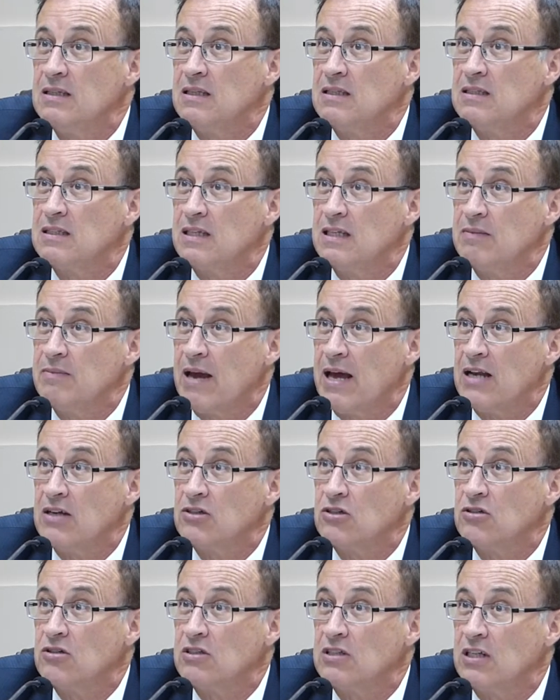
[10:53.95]
The city
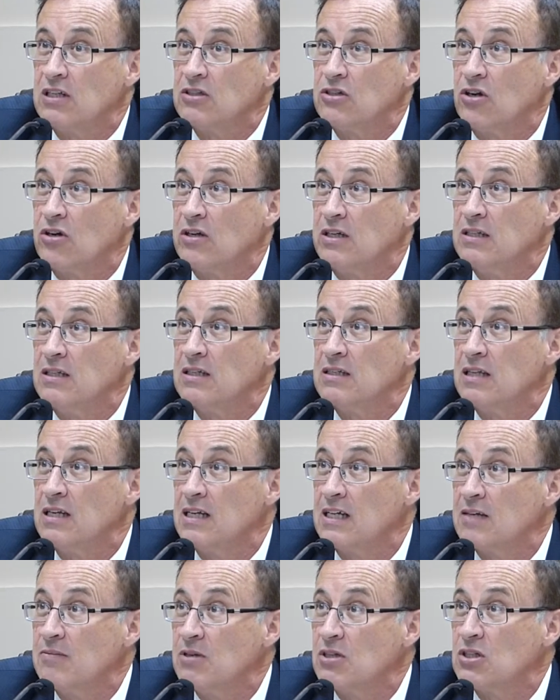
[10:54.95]
manager, the city attorney, and the city
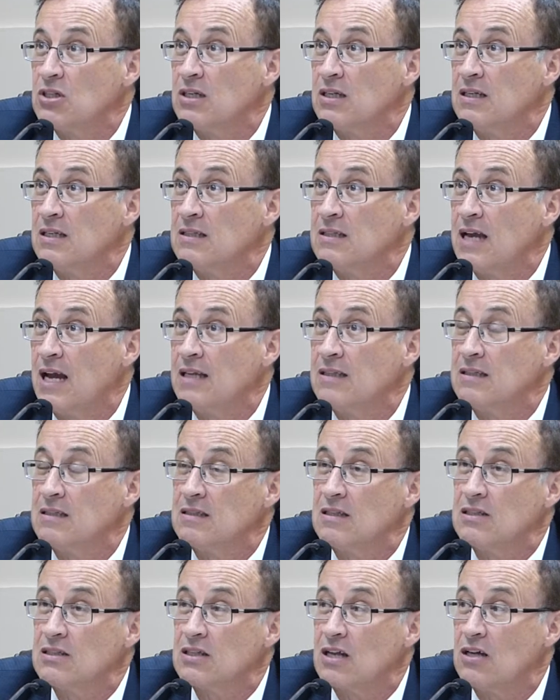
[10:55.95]
commission can attend to
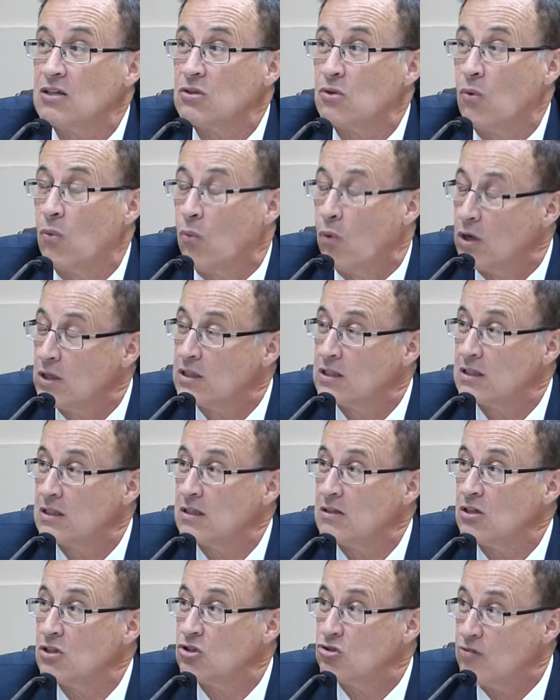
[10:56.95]
discuss what's
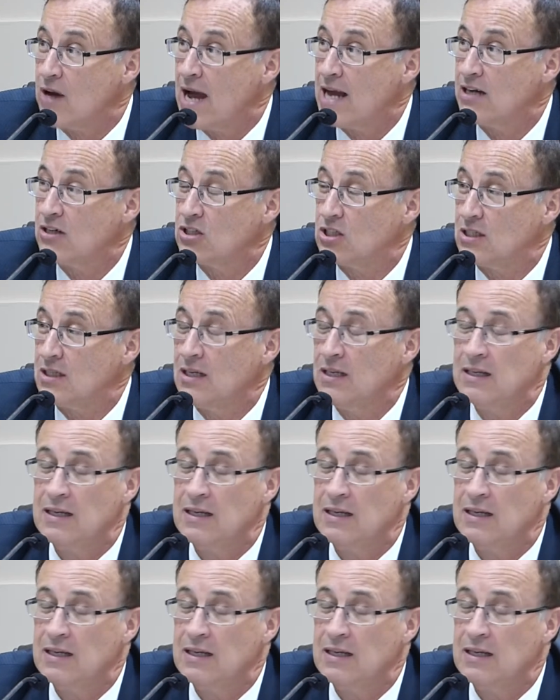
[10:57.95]
the strategy.